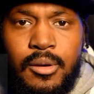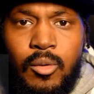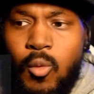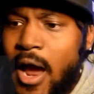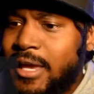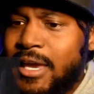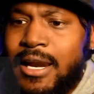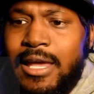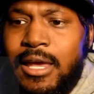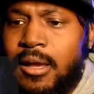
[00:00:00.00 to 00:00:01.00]
Why
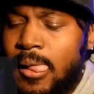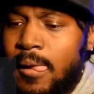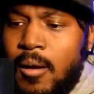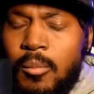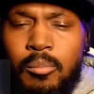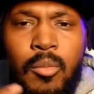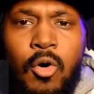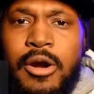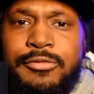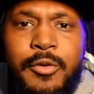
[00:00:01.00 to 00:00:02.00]
can't I get
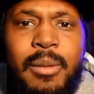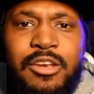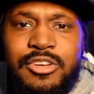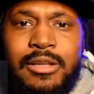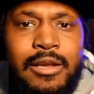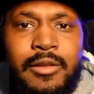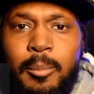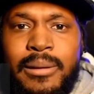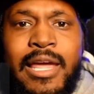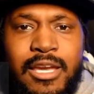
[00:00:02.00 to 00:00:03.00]
more information than the
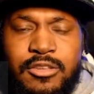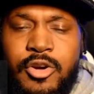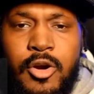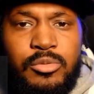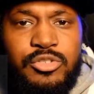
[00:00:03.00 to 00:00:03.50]
blanket term